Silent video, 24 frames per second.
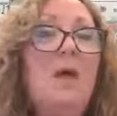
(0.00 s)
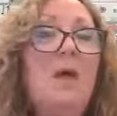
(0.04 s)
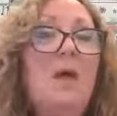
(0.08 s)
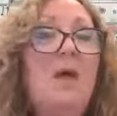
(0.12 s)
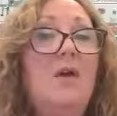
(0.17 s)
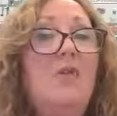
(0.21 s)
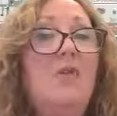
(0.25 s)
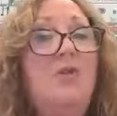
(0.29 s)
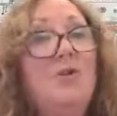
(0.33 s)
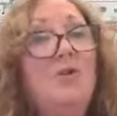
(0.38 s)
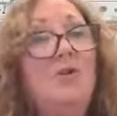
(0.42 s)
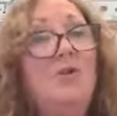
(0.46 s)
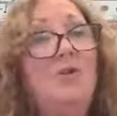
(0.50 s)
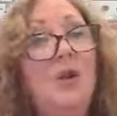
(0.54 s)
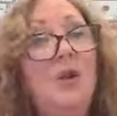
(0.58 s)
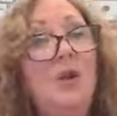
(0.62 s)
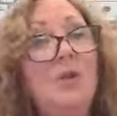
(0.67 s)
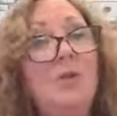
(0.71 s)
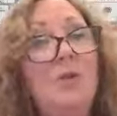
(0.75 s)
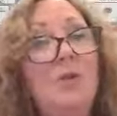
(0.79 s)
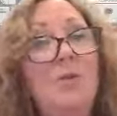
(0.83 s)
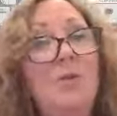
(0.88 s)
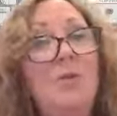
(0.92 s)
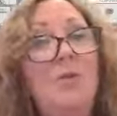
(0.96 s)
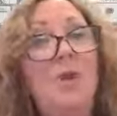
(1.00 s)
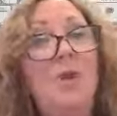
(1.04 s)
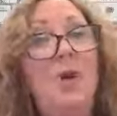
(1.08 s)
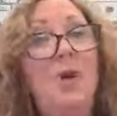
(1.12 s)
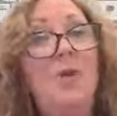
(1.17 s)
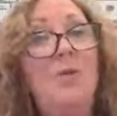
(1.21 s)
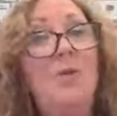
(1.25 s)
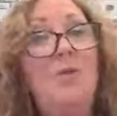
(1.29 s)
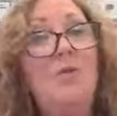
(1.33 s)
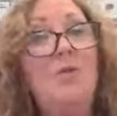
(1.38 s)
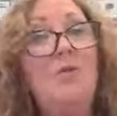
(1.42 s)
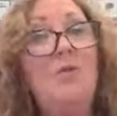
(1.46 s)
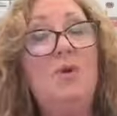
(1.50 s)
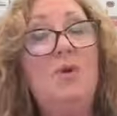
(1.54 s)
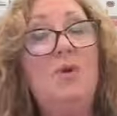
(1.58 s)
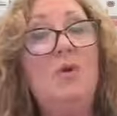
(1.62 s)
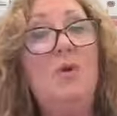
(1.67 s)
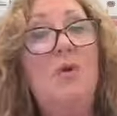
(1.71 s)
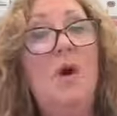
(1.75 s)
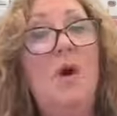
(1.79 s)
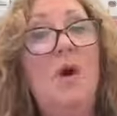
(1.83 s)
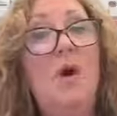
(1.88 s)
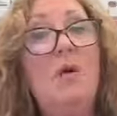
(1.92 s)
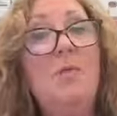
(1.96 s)
If you don't comply with the
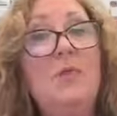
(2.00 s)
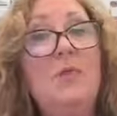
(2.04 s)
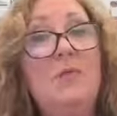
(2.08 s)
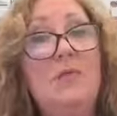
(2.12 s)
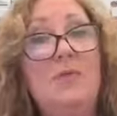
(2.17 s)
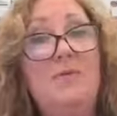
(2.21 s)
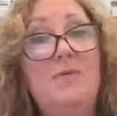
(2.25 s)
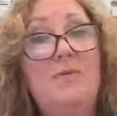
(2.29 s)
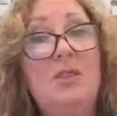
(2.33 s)
requirements of